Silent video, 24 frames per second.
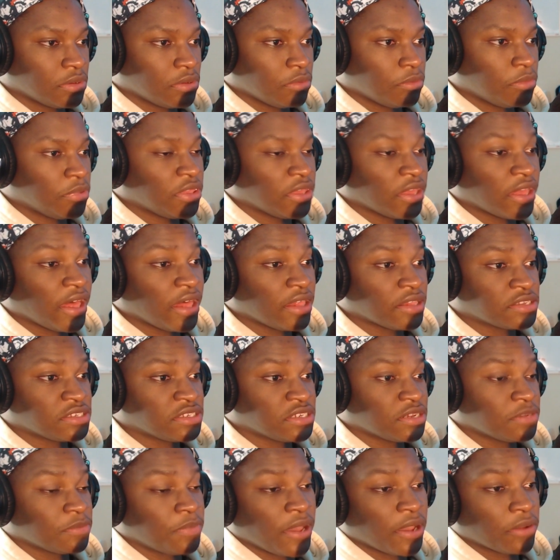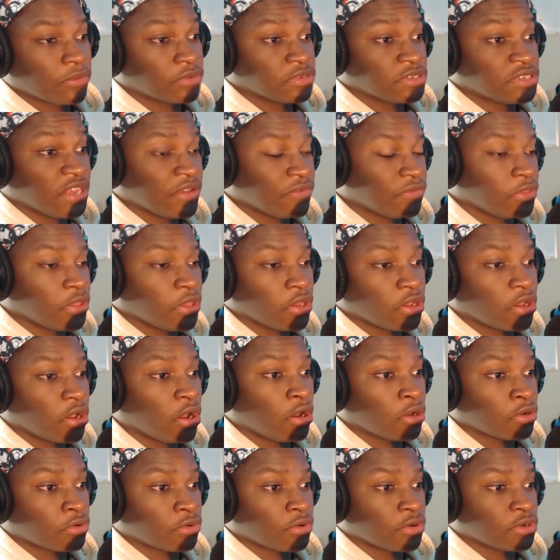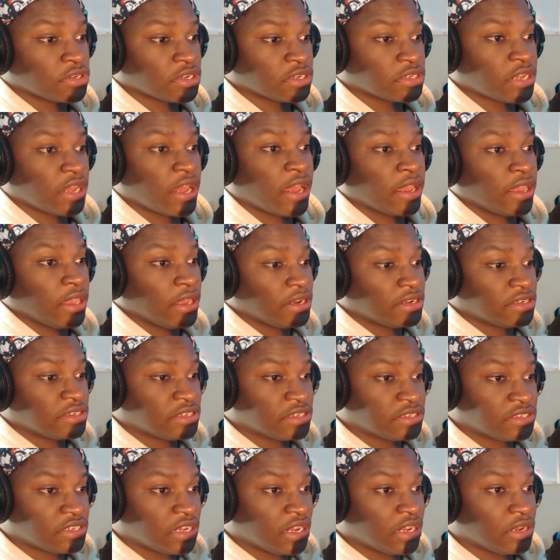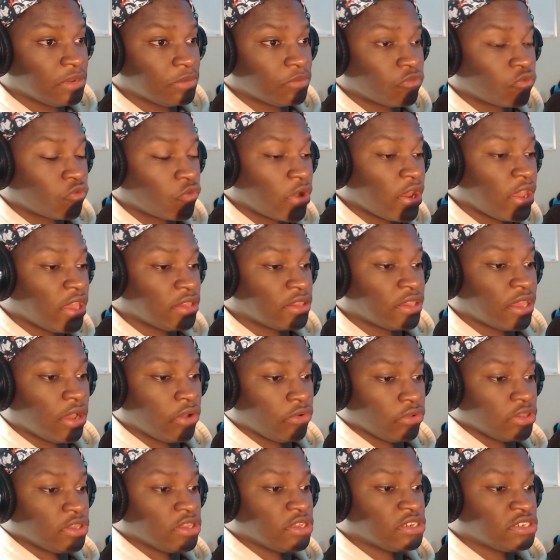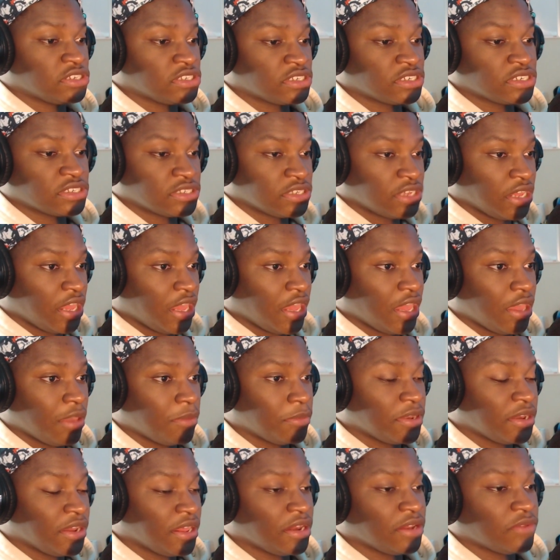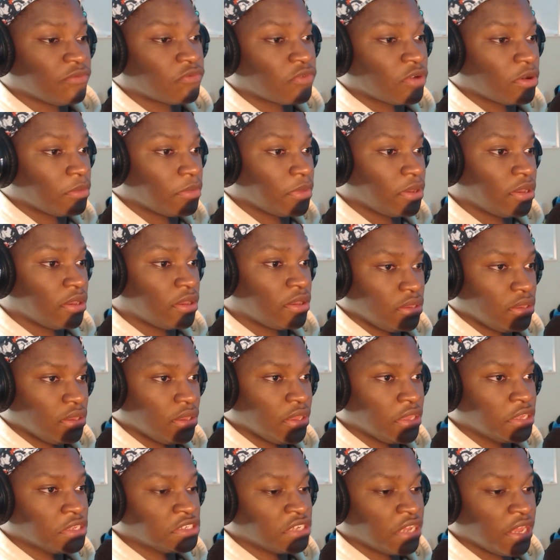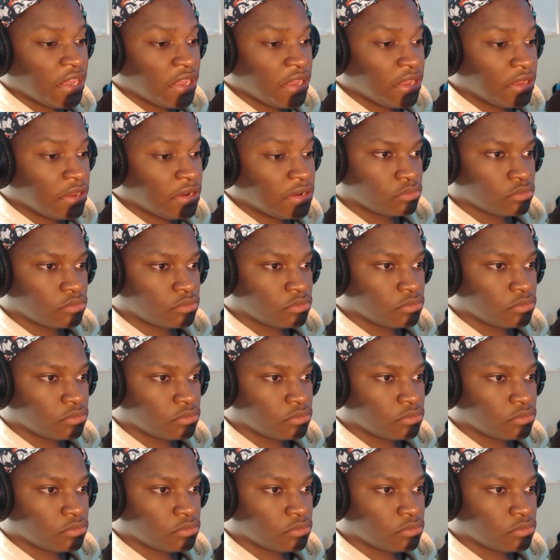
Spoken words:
But the Galaxy Impact was definitely a Conqueror's attack, and it's the same red that Aokiji just emanated from his hand.